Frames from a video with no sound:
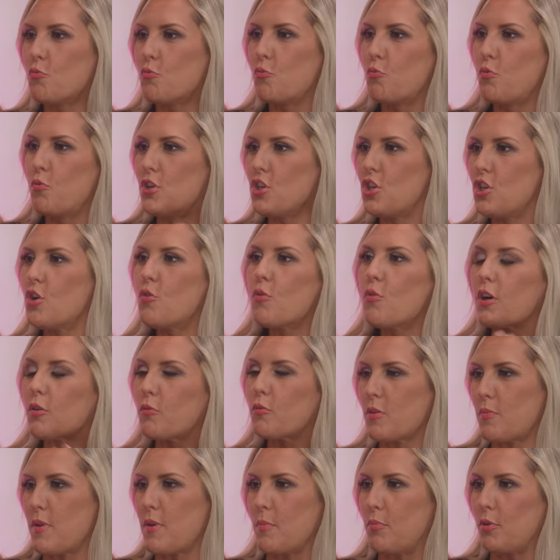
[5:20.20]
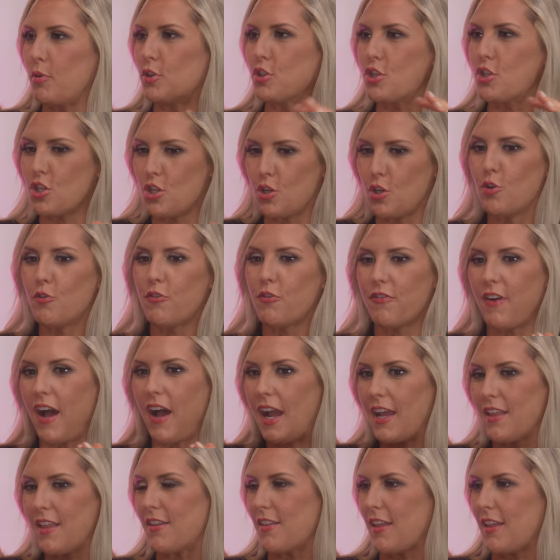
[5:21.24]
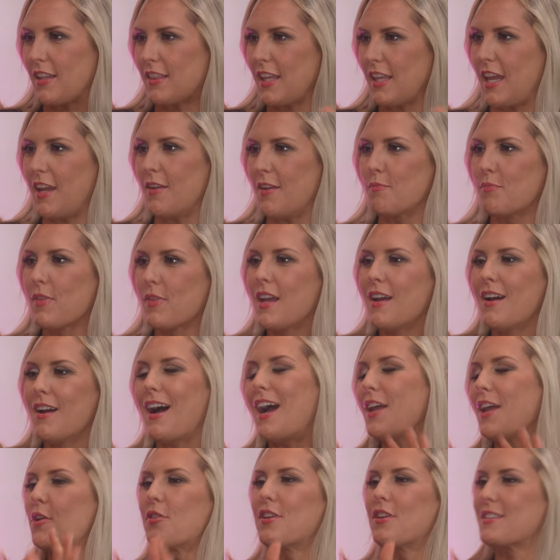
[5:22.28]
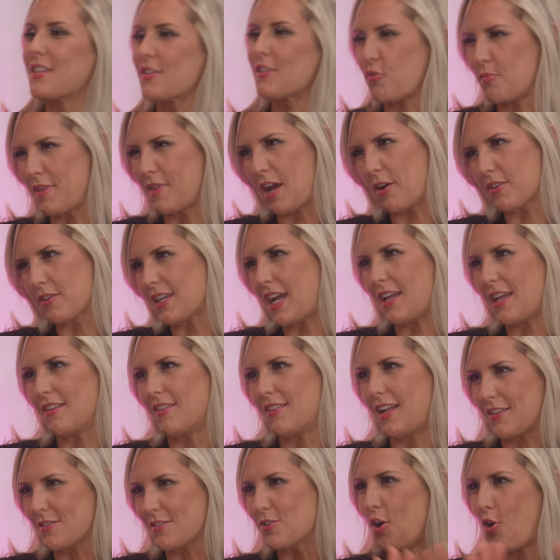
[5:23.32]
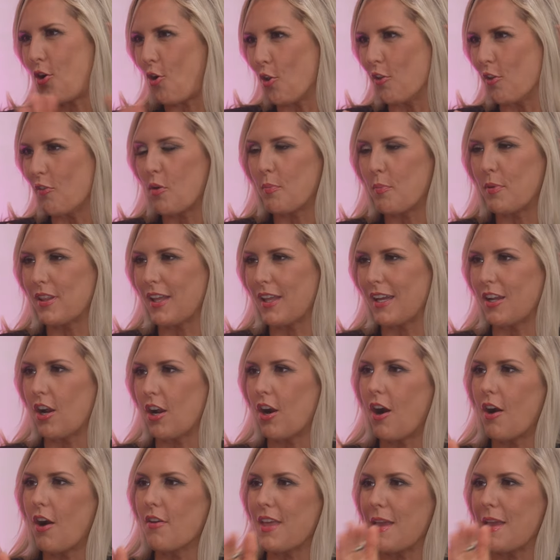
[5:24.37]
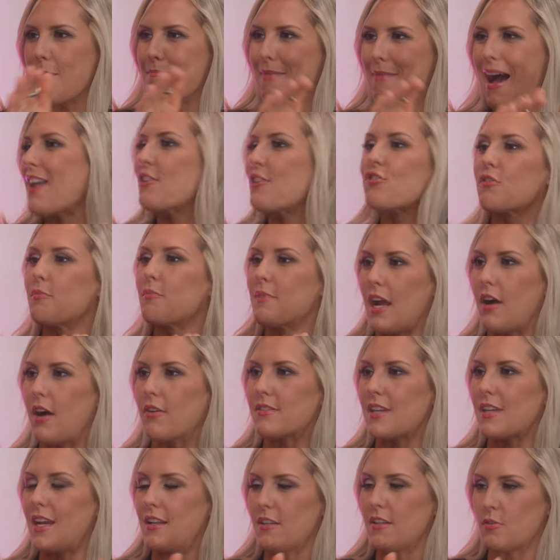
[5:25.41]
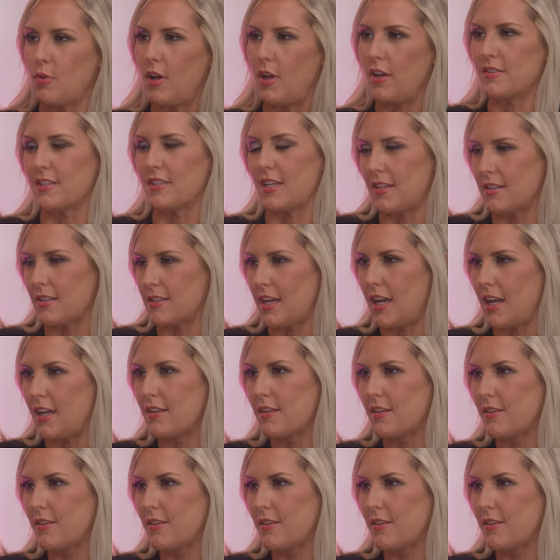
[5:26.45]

When you work with people, do you find that like I know this is from the outside and that's not all of it, but like, are they matched from the outside as well as the inside?